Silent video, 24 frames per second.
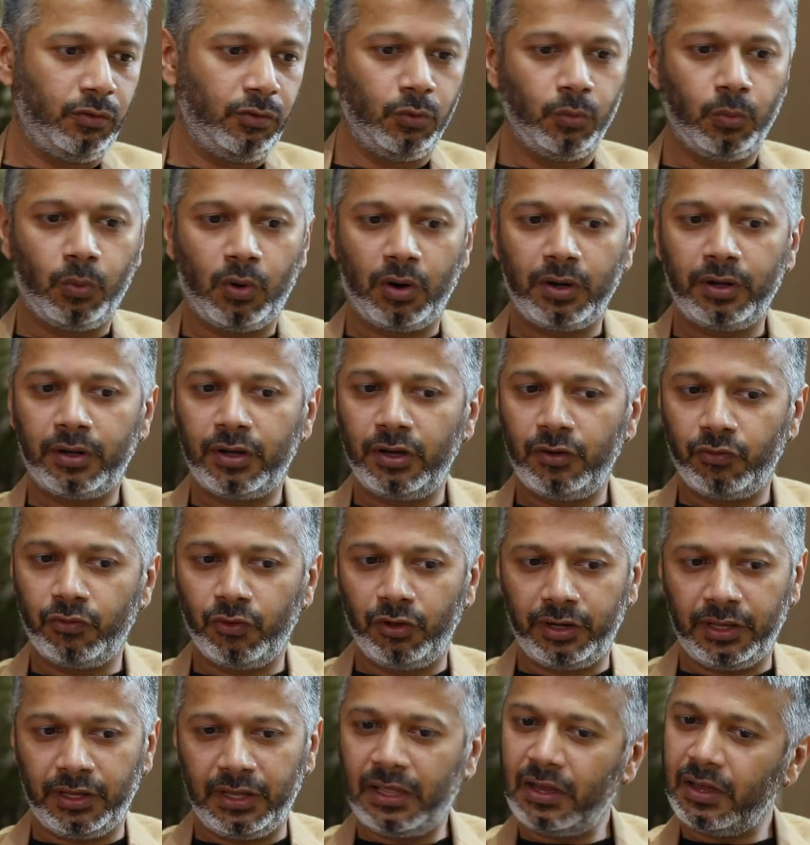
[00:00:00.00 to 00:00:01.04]
you want it
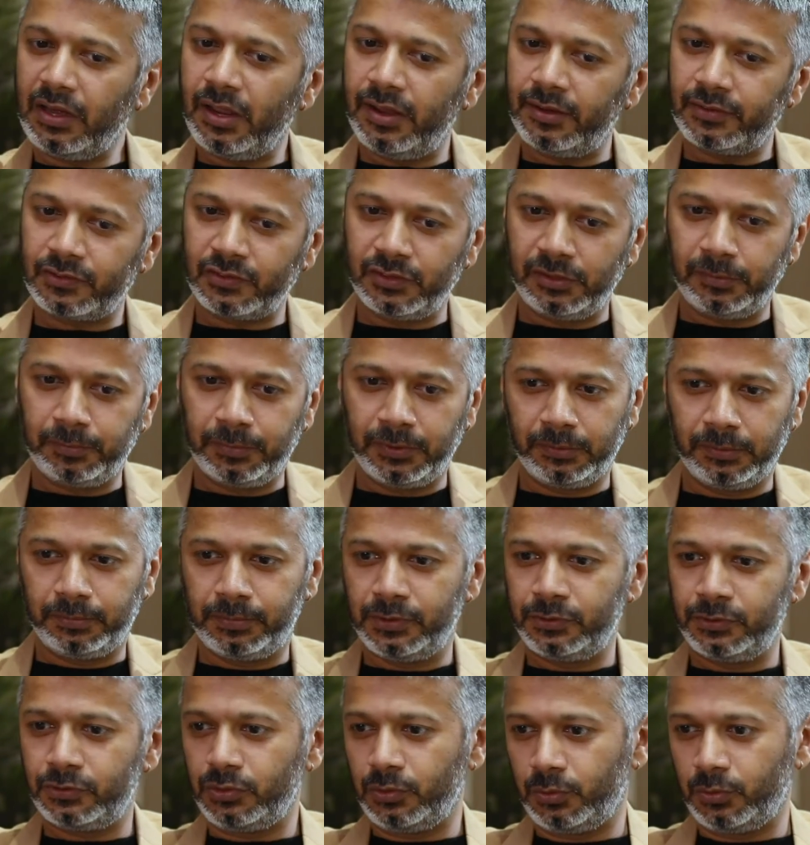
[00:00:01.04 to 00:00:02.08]
for recreational
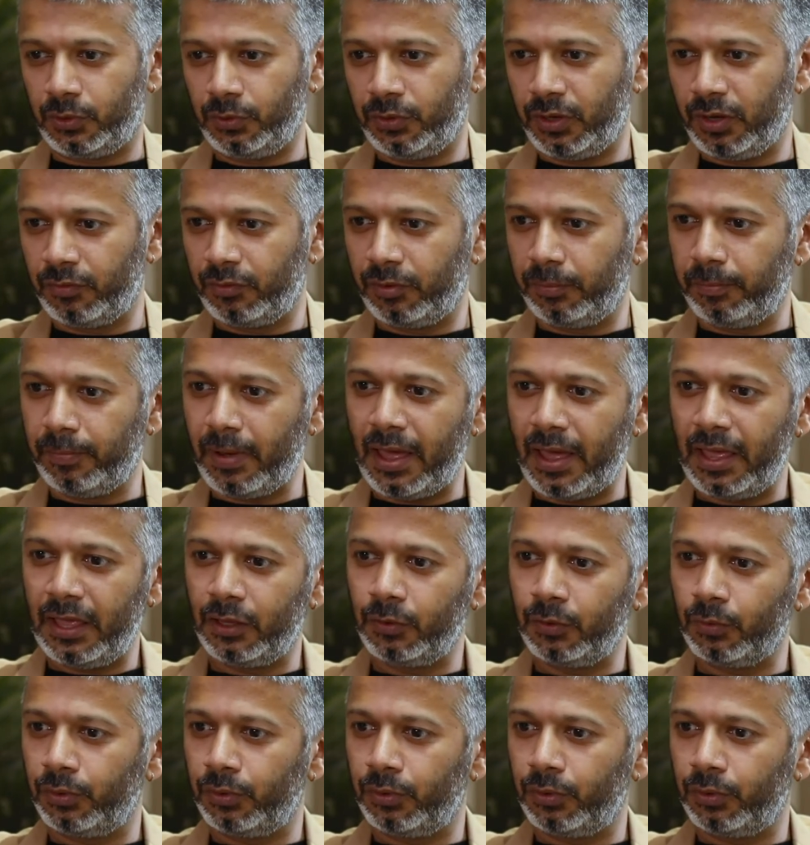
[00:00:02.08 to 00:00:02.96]
purpose, you want to have a bike,